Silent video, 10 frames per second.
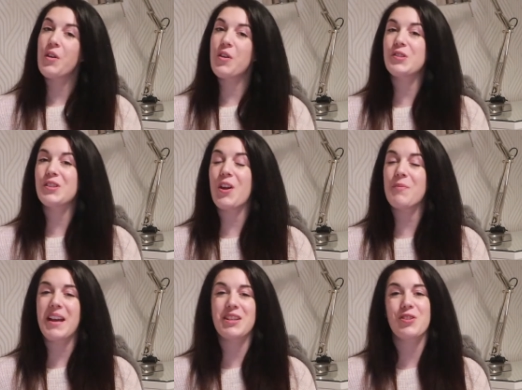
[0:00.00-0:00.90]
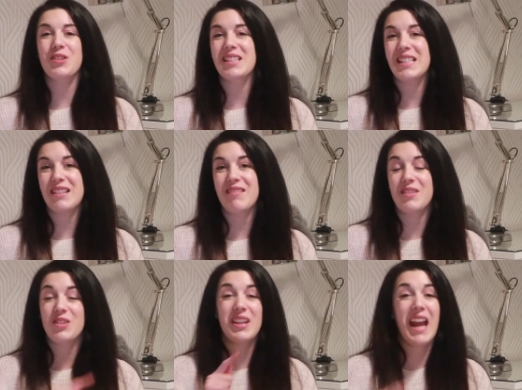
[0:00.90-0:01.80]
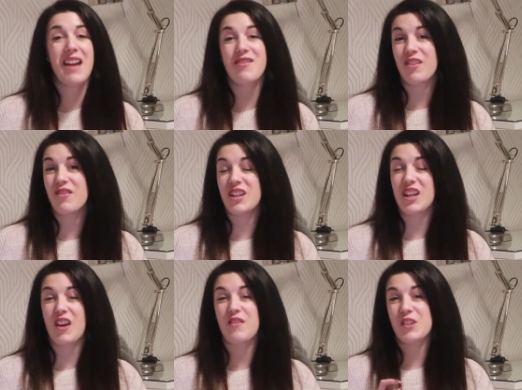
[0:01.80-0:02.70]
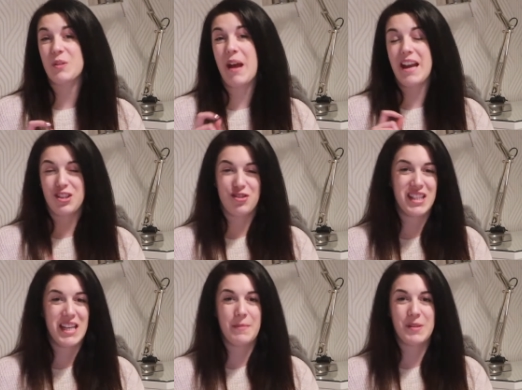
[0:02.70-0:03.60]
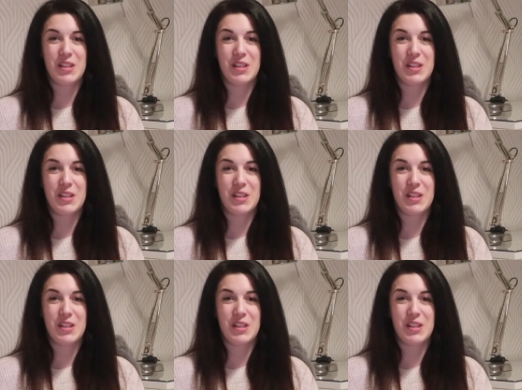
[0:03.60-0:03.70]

Also, make sure to stick around till the end of the video for some extra tips